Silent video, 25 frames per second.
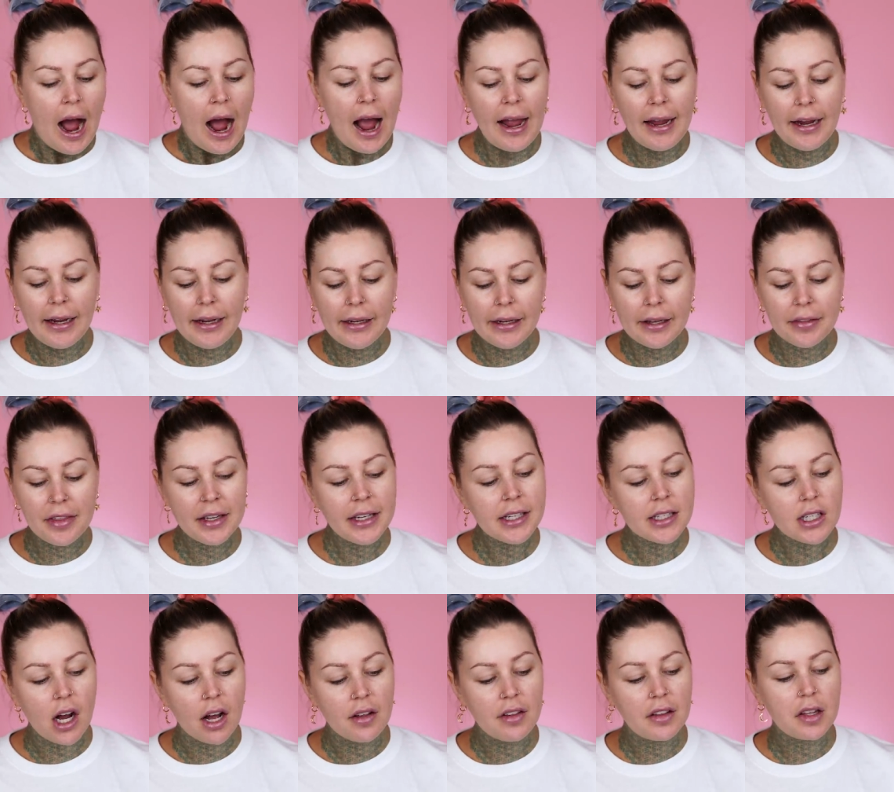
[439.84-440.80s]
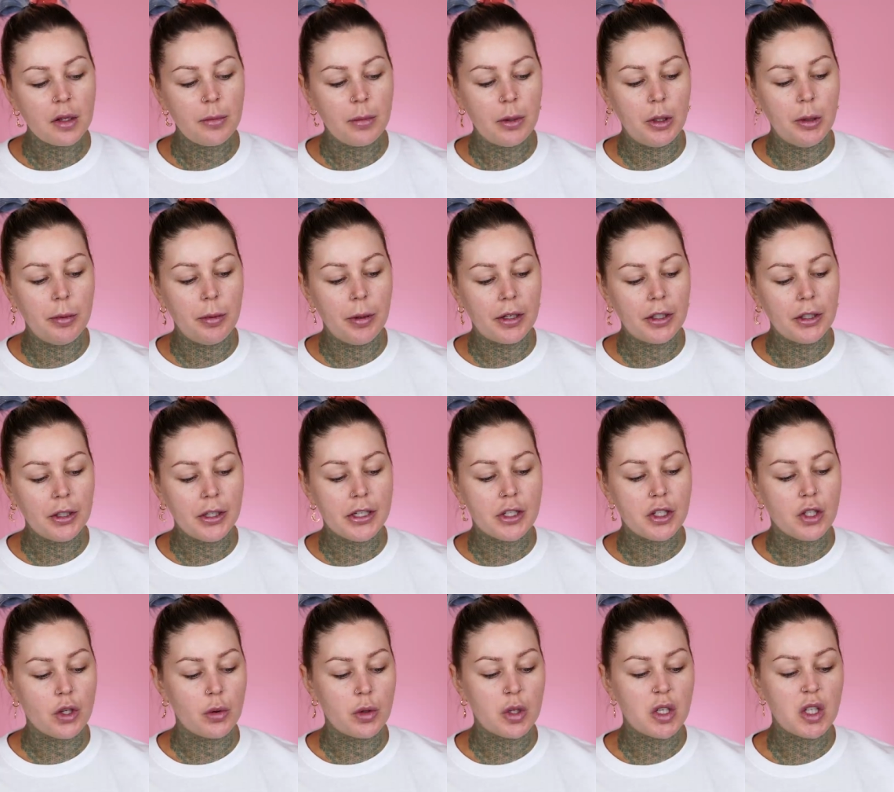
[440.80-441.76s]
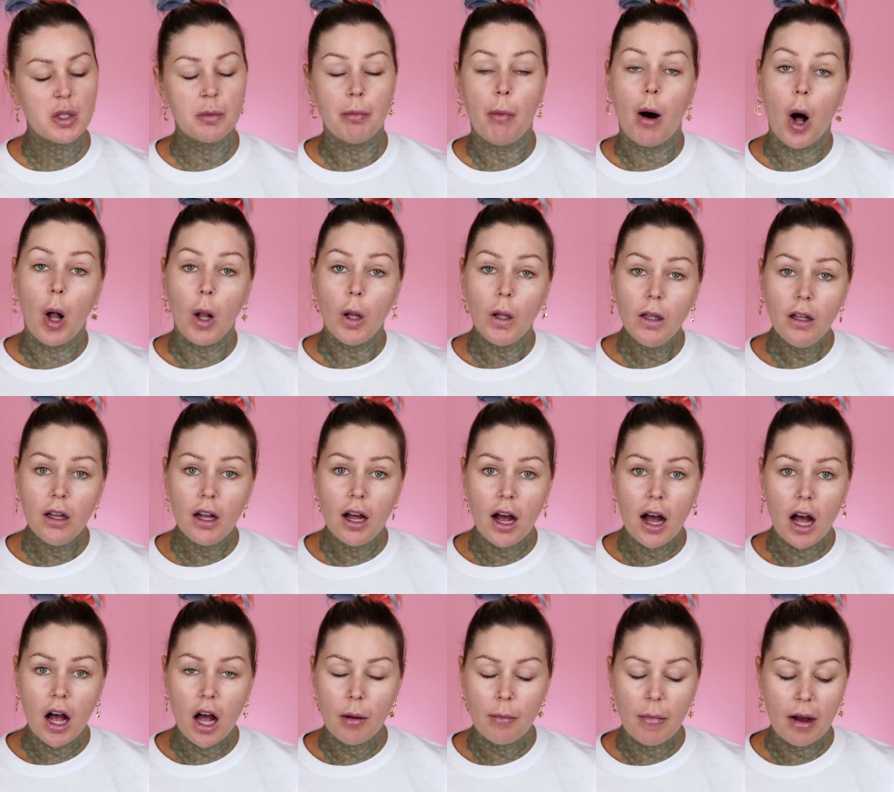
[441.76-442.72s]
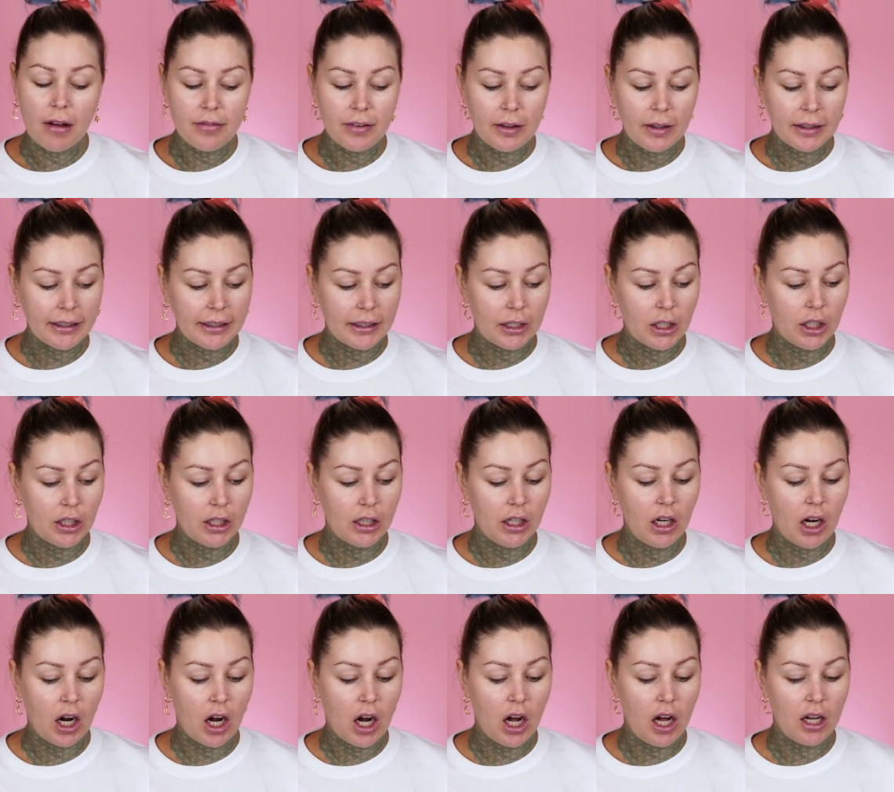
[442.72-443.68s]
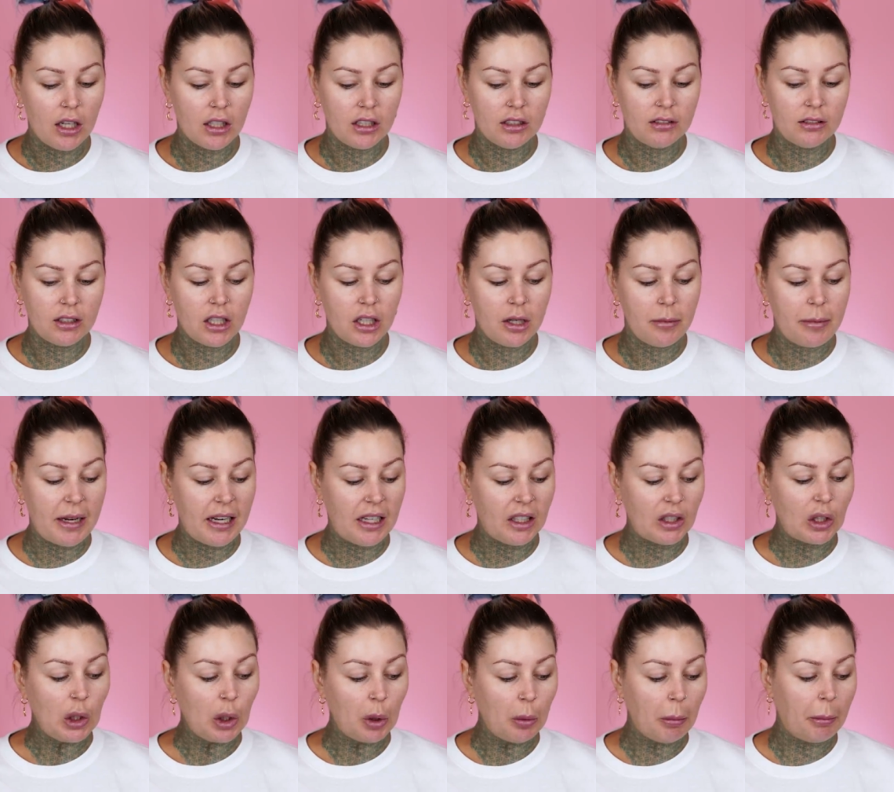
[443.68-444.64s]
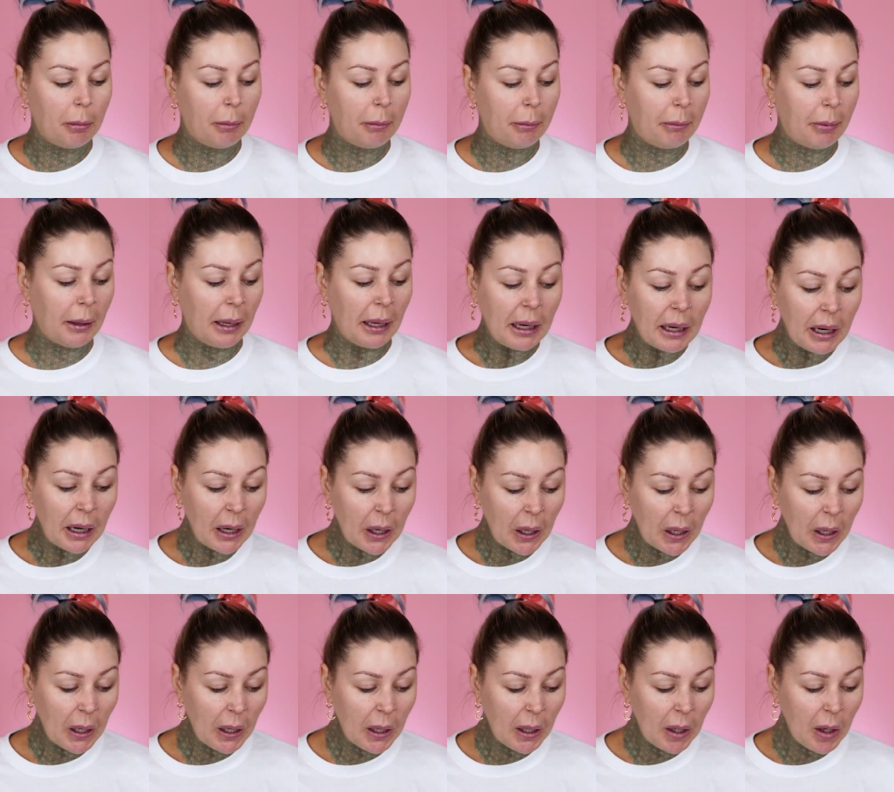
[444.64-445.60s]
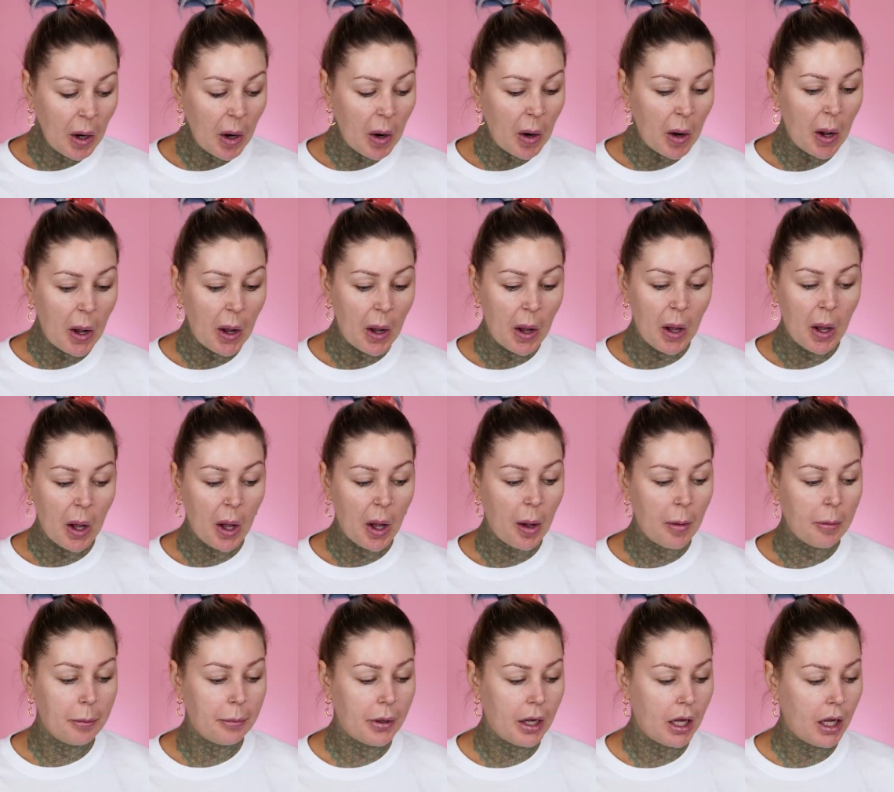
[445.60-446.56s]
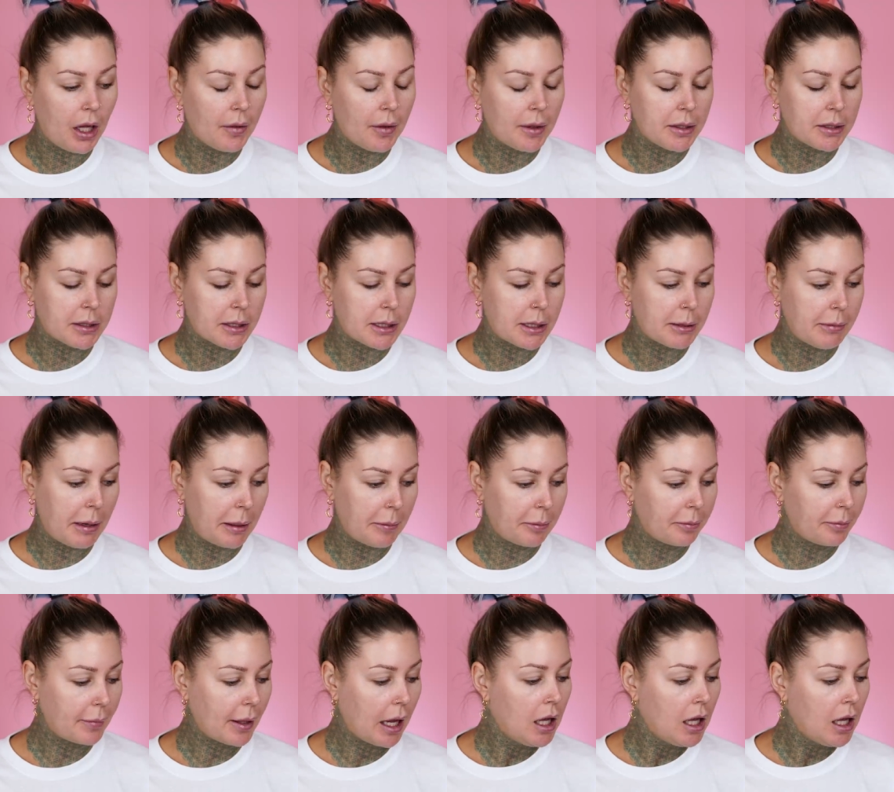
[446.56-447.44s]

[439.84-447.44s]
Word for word: I think it's odd that the beauty blender is so small. I feel like it could have been a little bigger, but that's just me.